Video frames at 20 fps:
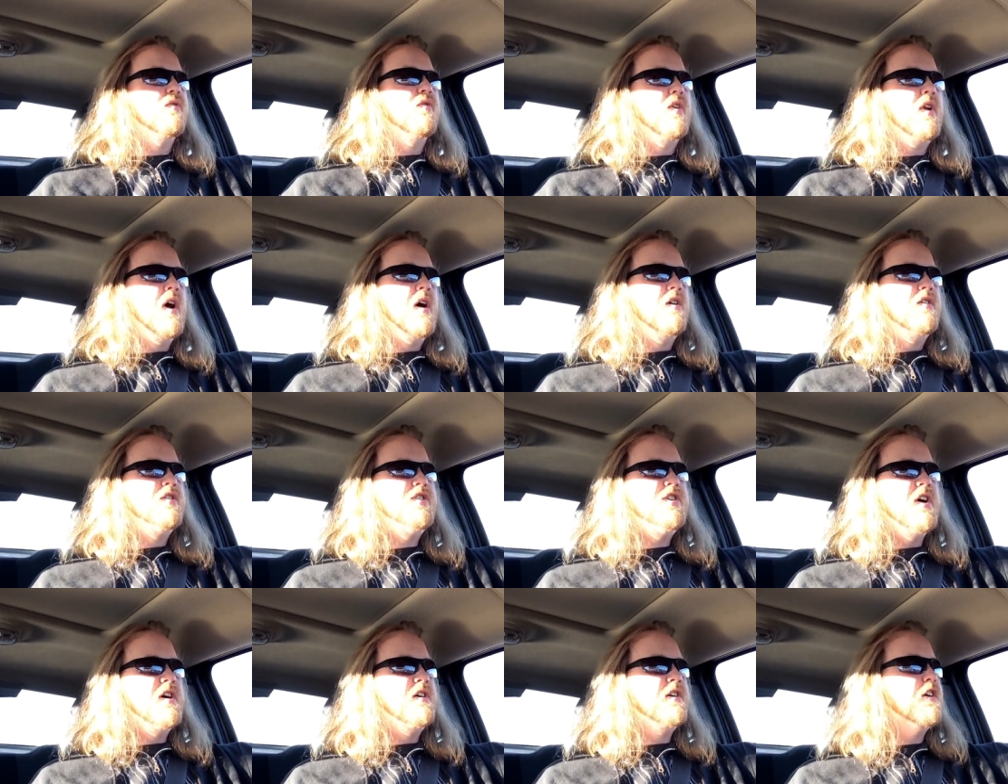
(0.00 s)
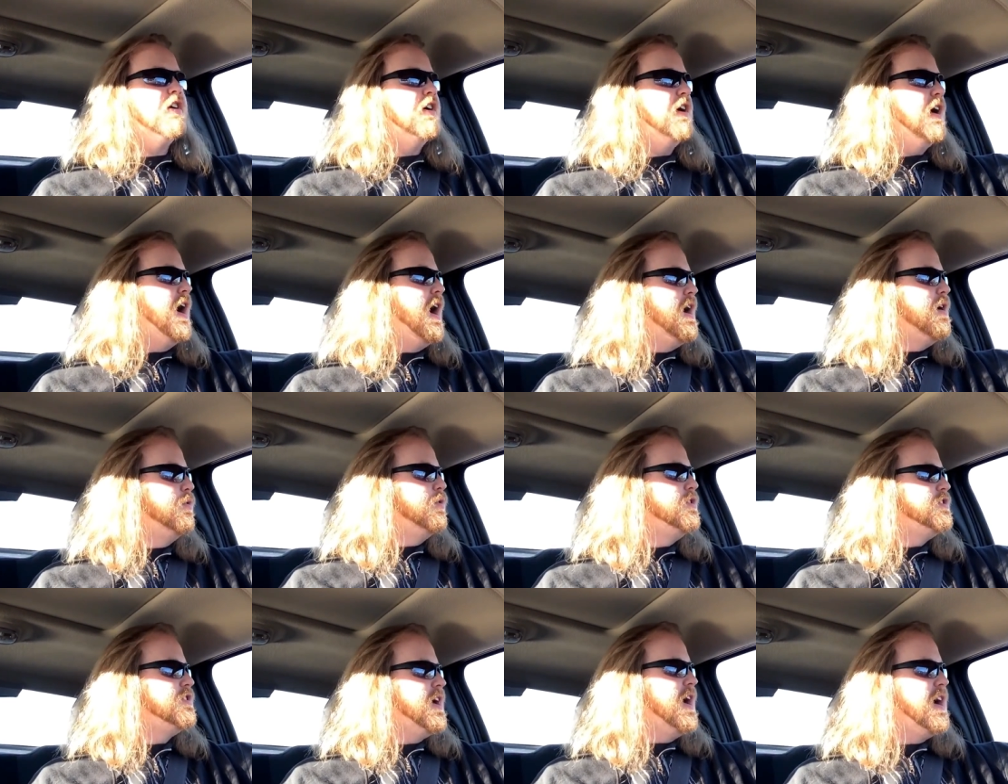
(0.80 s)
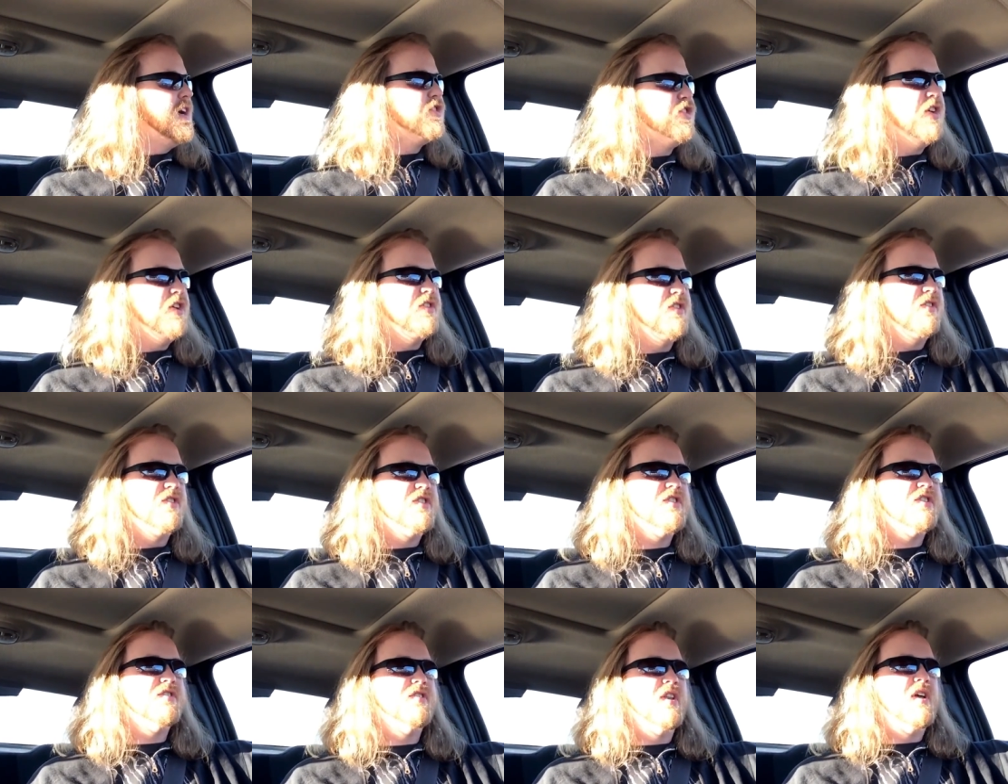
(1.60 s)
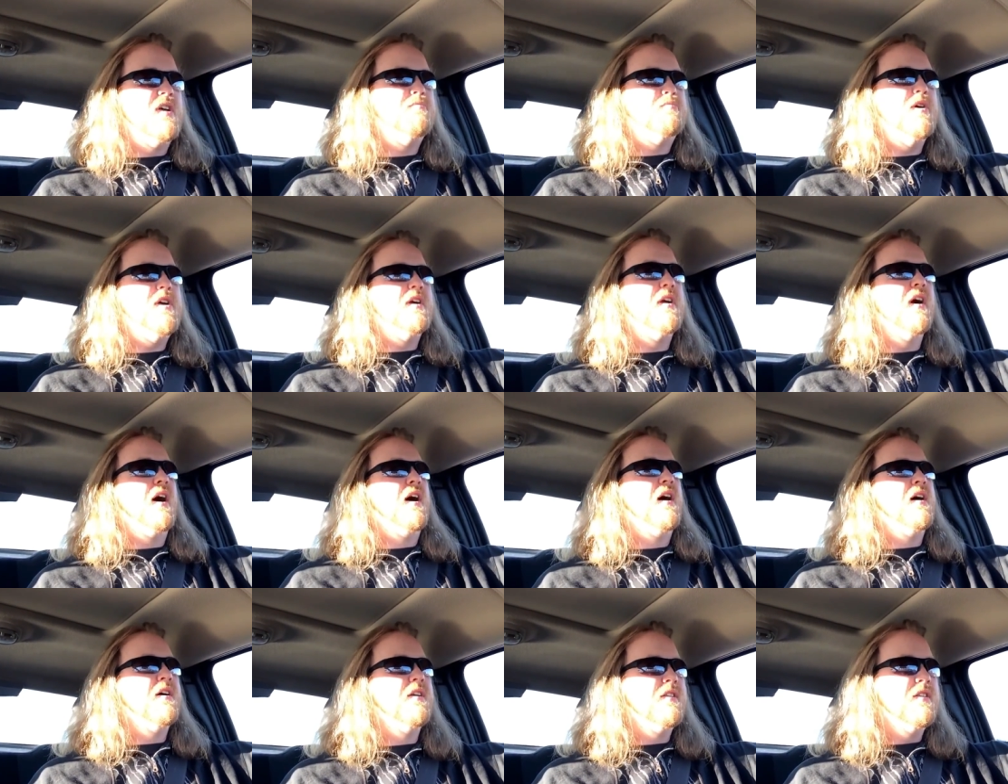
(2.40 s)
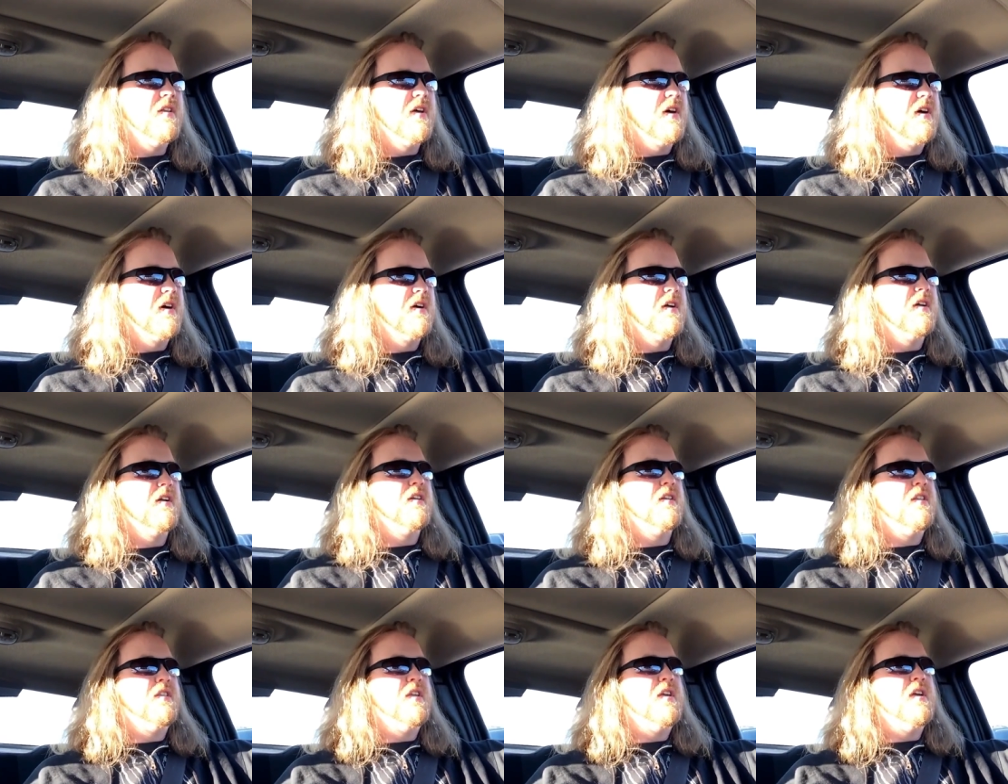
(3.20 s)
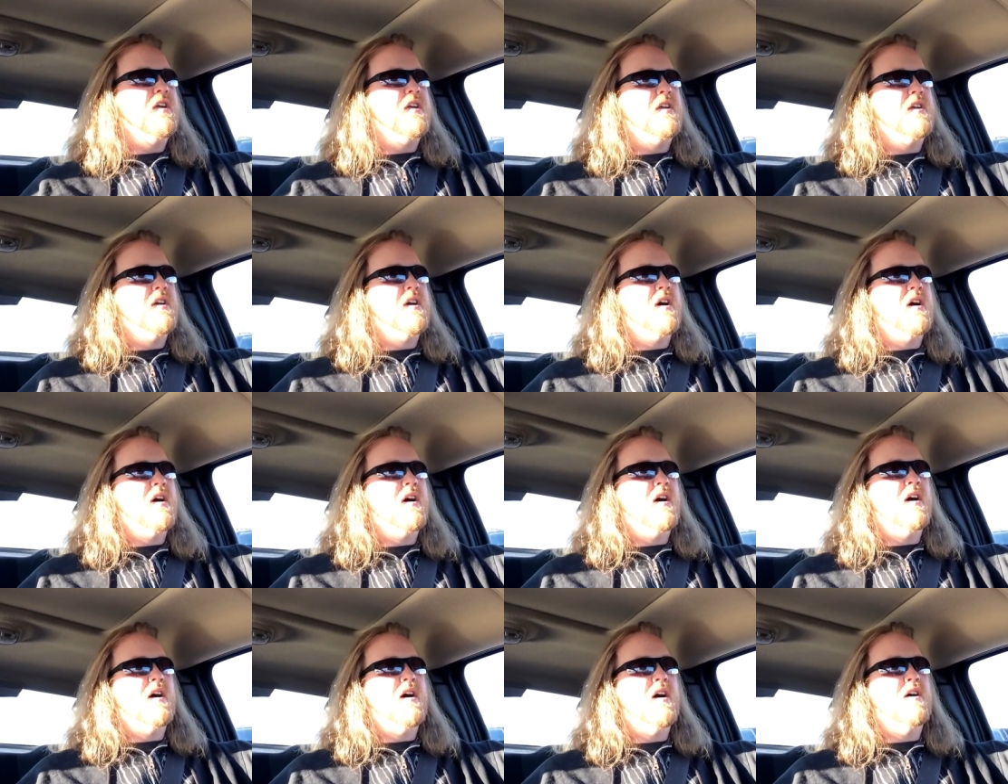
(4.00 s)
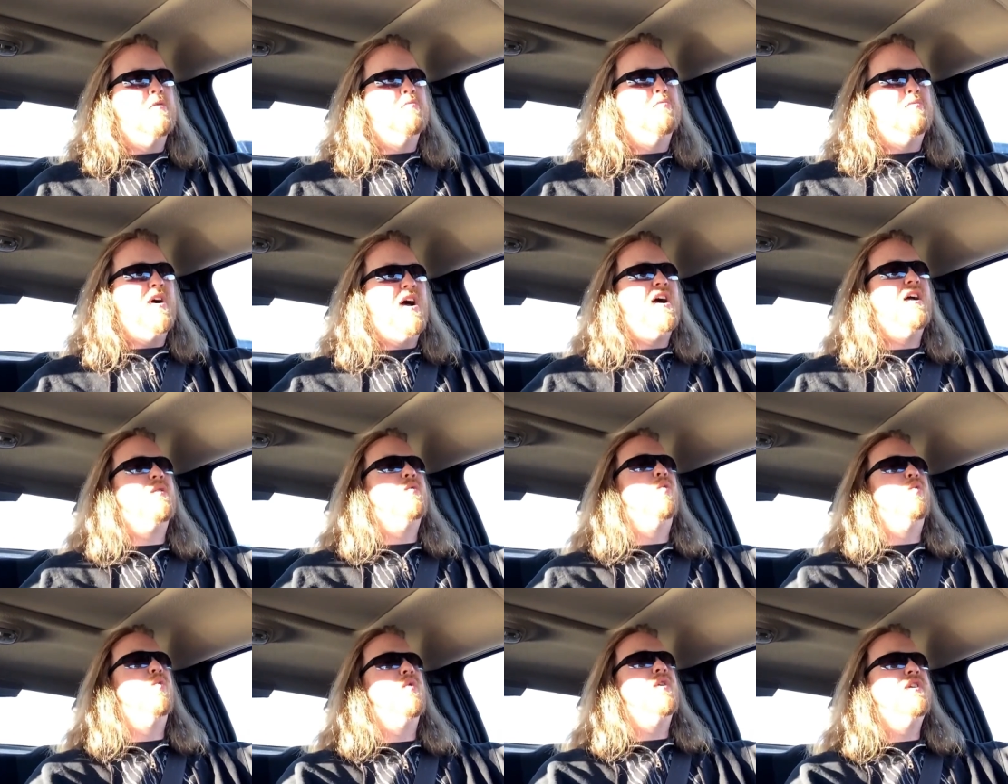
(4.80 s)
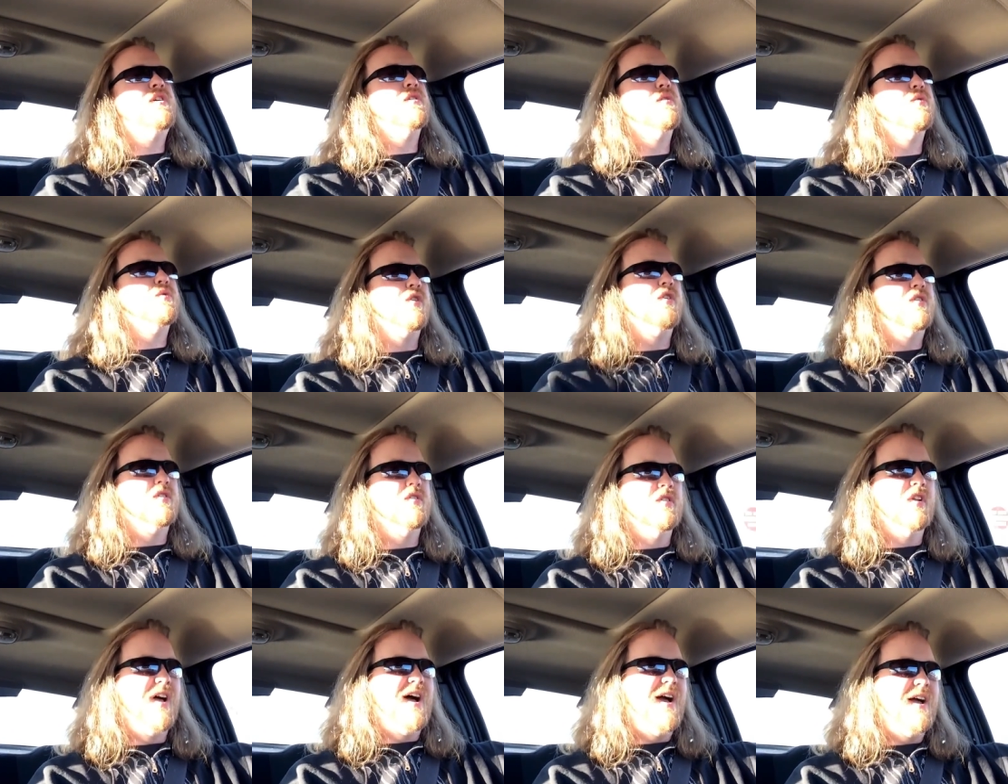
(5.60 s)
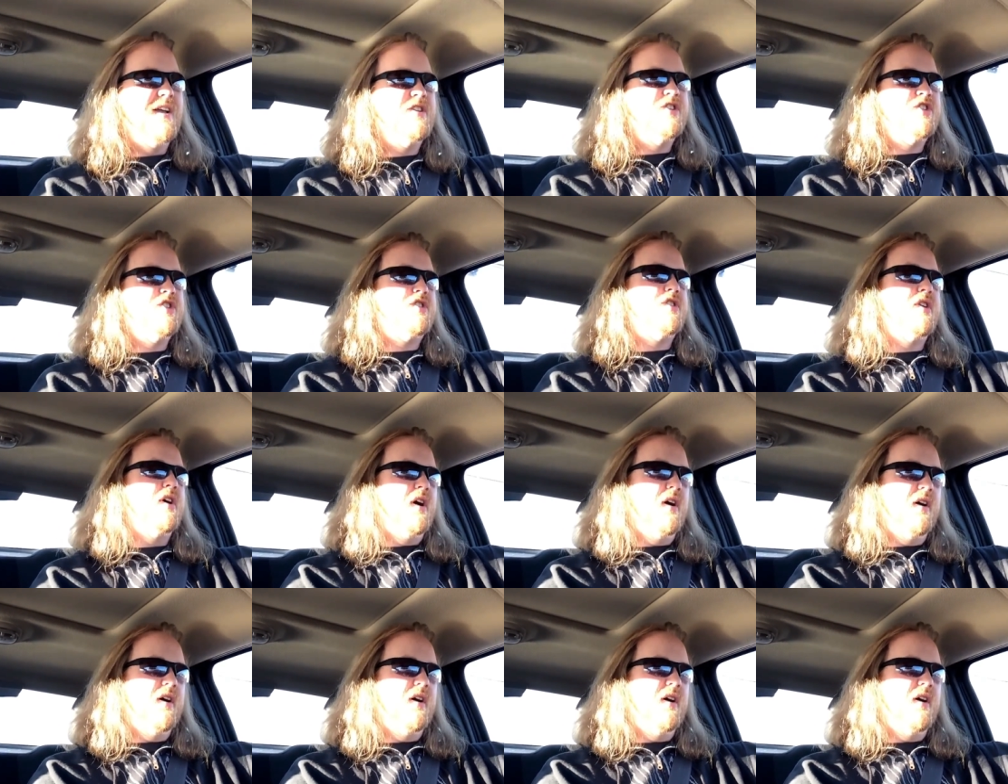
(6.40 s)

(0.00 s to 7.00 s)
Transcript: When I was younger, I was actually sleeping on the uh, back window ledge